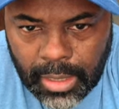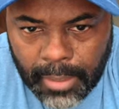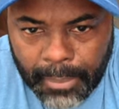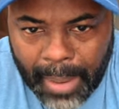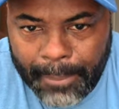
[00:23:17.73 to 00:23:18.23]

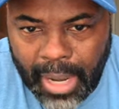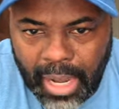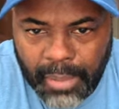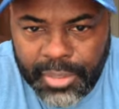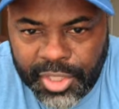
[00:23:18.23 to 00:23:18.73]
My
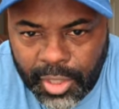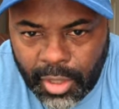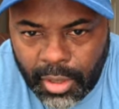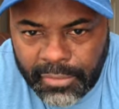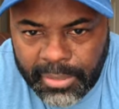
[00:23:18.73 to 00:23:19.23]
mom
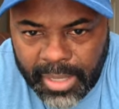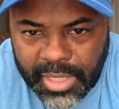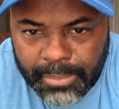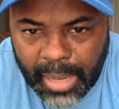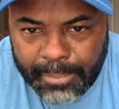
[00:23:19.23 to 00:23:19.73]
served, somebody
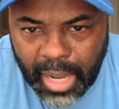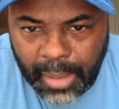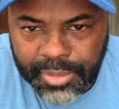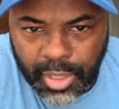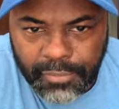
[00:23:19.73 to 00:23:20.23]
said, my
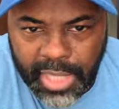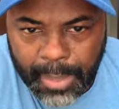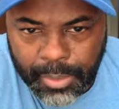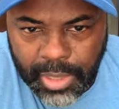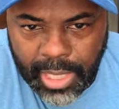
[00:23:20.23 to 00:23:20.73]
mom served
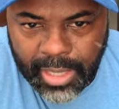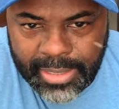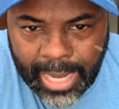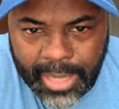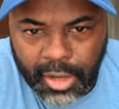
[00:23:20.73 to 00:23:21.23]
tables at a
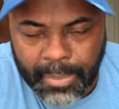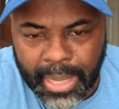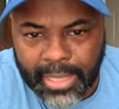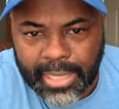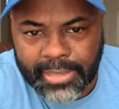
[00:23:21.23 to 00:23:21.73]
diner
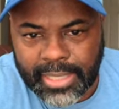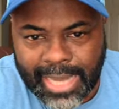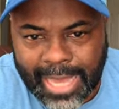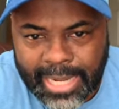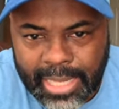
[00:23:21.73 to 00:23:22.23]
back in
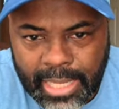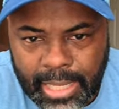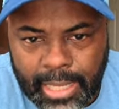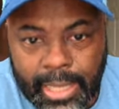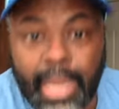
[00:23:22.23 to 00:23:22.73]
1980,
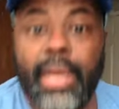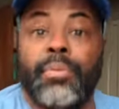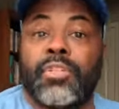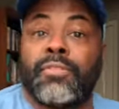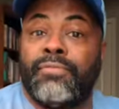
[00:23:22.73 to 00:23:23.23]
and it
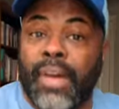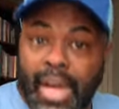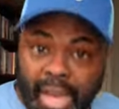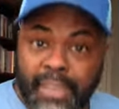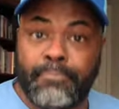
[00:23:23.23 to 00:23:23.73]
was
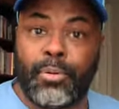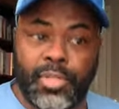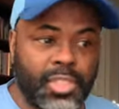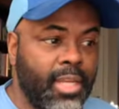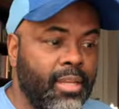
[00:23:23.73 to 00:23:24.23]

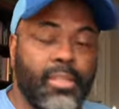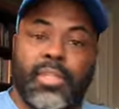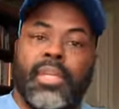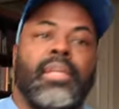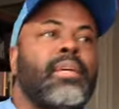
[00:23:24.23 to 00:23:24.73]
5%.
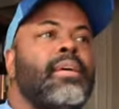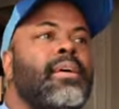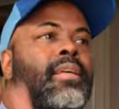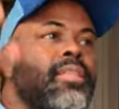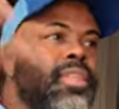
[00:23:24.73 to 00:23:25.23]
See,
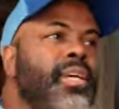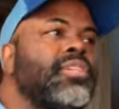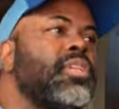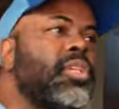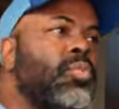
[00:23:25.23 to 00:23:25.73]
this
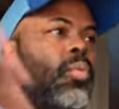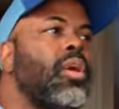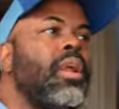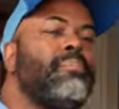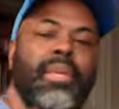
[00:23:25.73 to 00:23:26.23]
is what
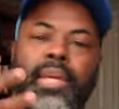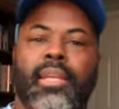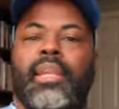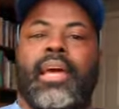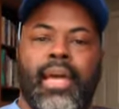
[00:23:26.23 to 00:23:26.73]
I'm
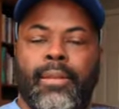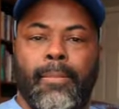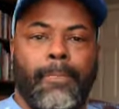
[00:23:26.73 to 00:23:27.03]
getting at